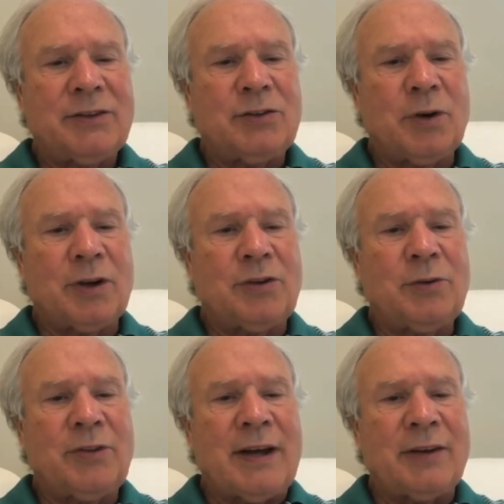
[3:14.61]
to our
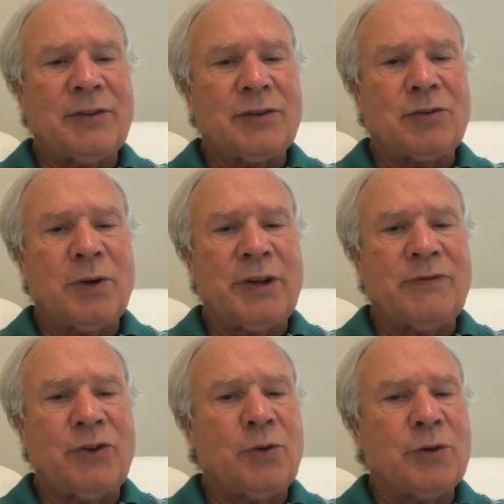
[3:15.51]
2020
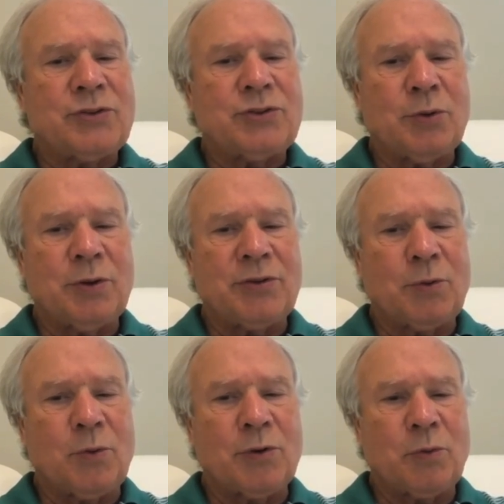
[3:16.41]
Viewer's Choice
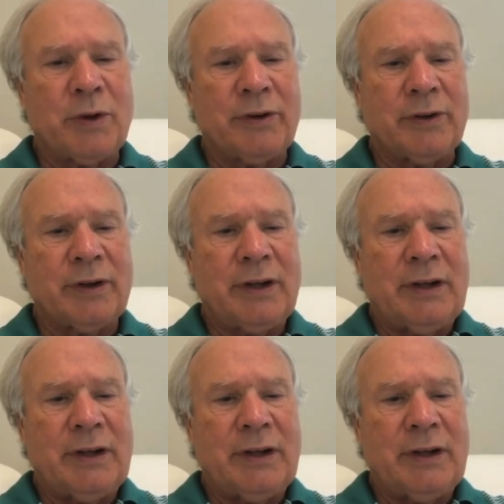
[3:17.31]
Award winner,